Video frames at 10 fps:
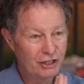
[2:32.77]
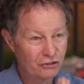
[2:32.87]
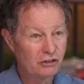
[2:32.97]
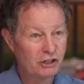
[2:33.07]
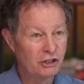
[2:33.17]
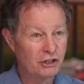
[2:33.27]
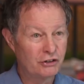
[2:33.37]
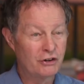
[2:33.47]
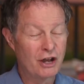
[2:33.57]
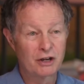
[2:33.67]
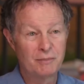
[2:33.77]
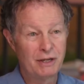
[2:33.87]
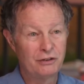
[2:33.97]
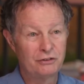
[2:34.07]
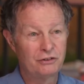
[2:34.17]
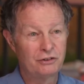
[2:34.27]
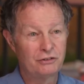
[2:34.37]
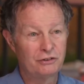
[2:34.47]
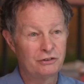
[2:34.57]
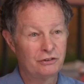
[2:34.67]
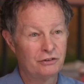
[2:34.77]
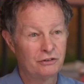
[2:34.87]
things clearly or you're not going to make good decisions.